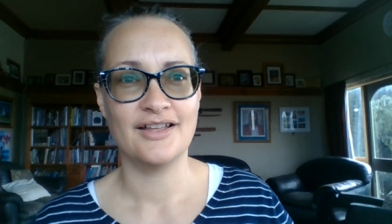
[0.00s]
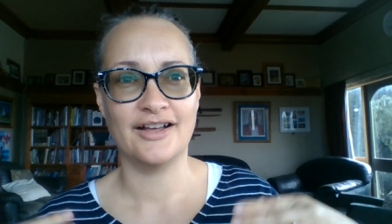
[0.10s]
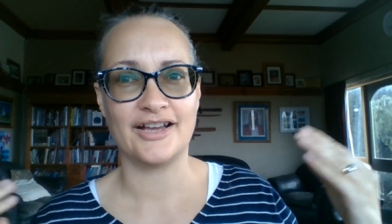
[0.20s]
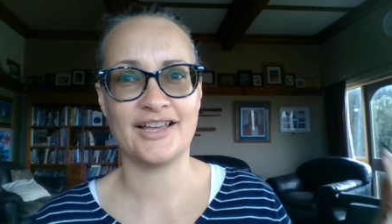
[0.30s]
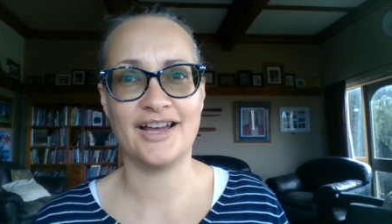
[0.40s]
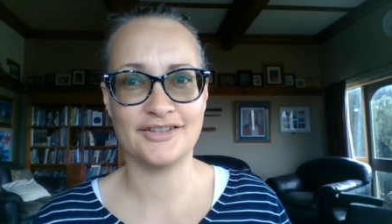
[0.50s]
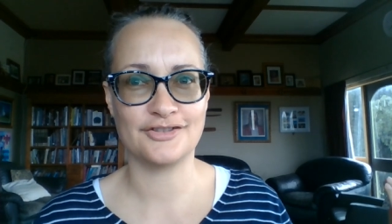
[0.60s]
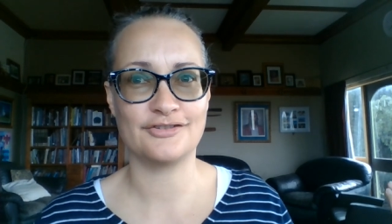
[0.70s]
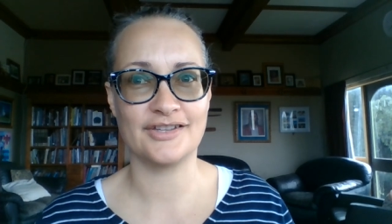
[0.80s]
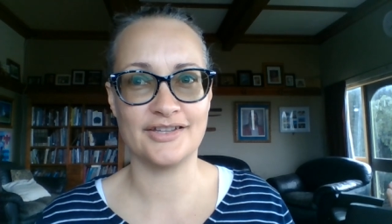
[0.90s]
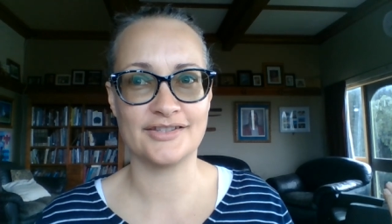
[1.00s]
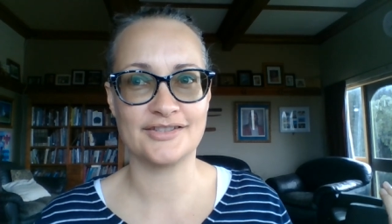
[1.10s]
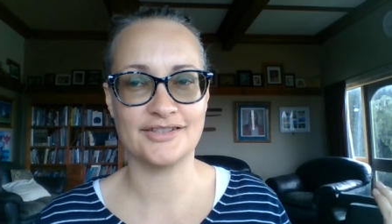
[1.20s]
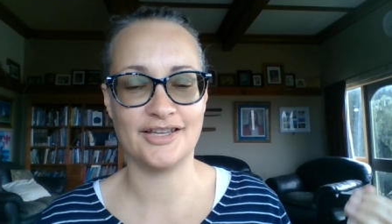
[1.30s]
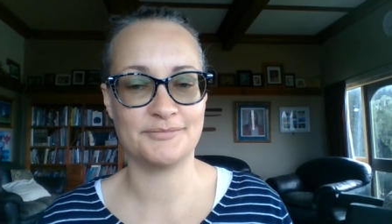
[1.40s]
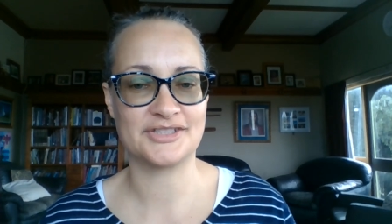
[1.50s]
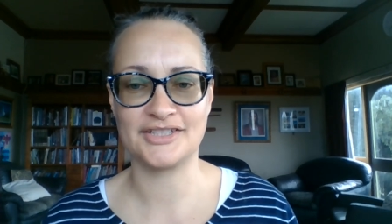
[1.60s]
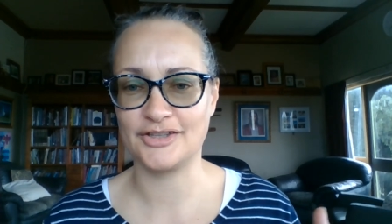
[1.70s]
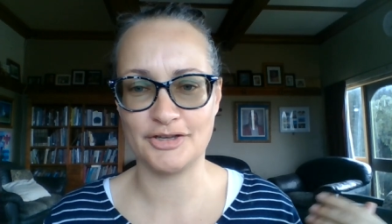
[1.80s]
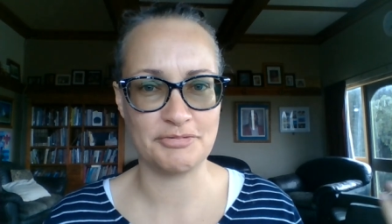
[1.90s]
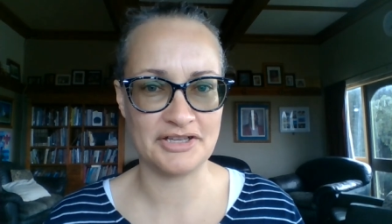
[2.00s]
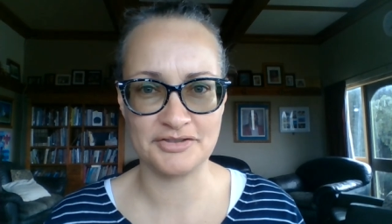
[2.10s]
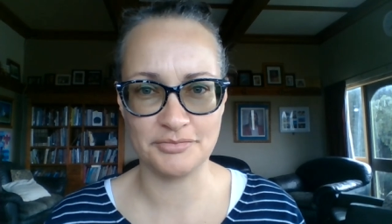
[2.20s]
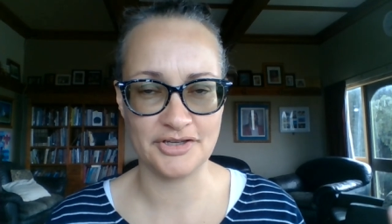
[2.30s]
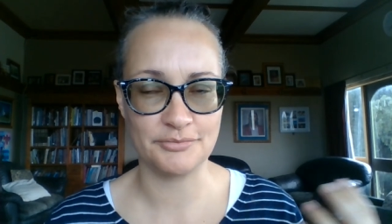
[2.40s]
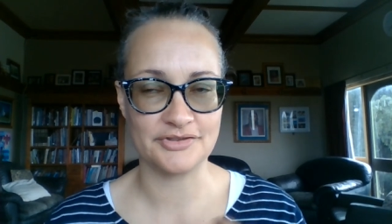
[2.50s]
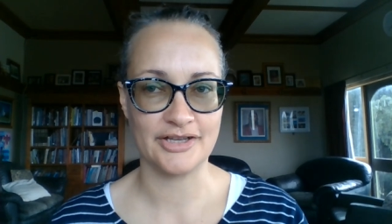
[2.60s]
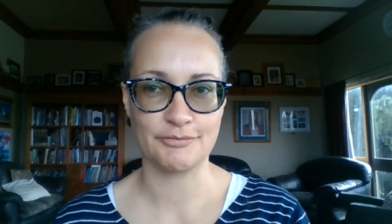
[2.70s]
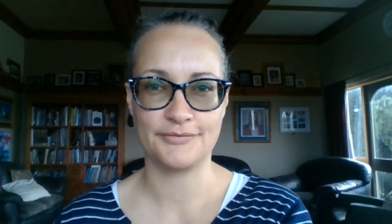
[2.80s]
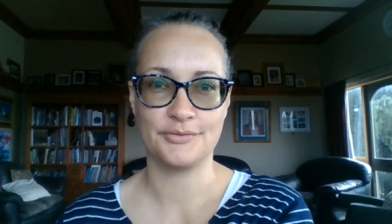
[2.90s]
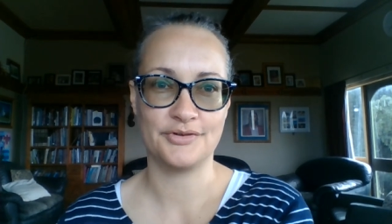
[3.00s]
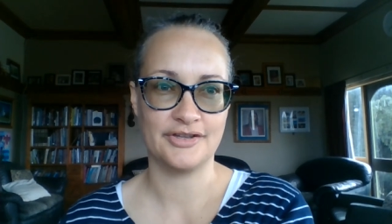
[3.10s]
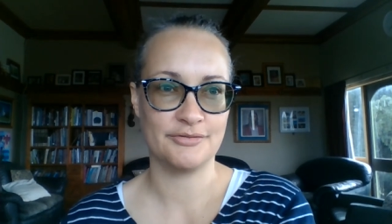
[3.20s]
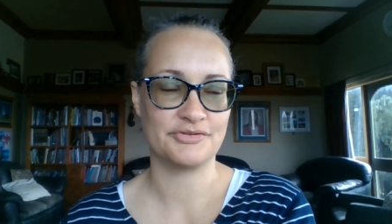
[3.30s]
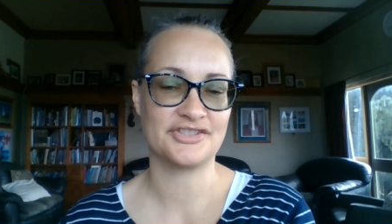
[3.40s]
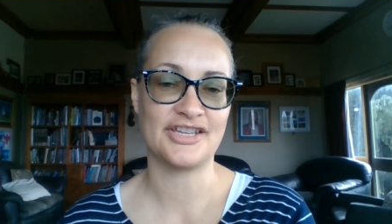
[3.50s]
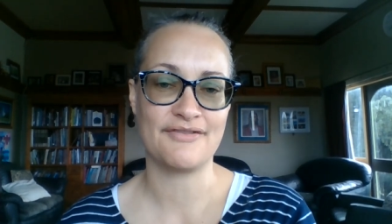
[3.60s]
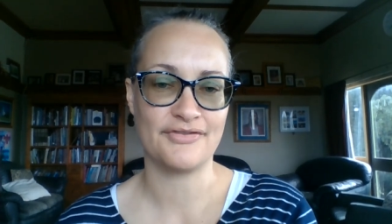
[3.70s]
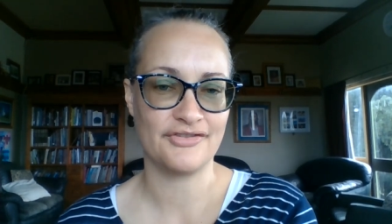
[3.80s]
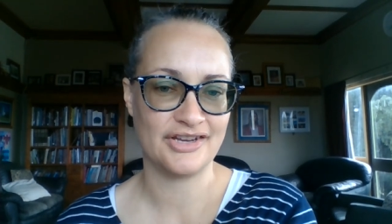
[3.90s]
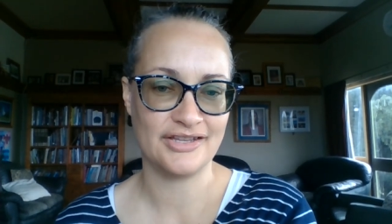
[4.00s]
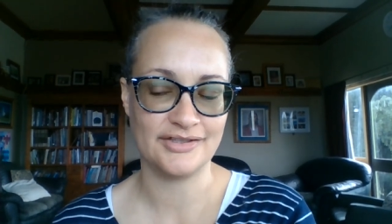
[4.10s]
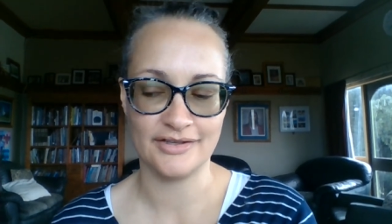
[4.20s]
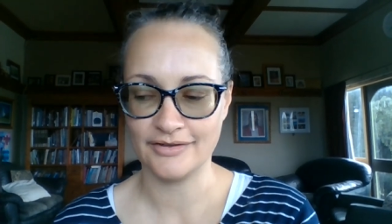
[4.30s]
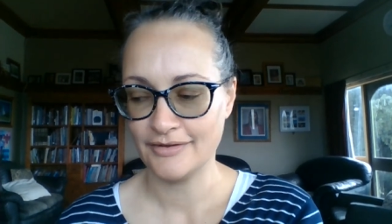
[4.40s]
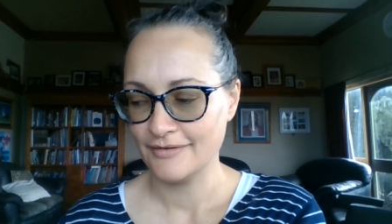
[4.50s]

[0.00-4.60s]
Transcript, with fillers: I can't do this. I'm just going to go back to what I was like before. It was safer and easier.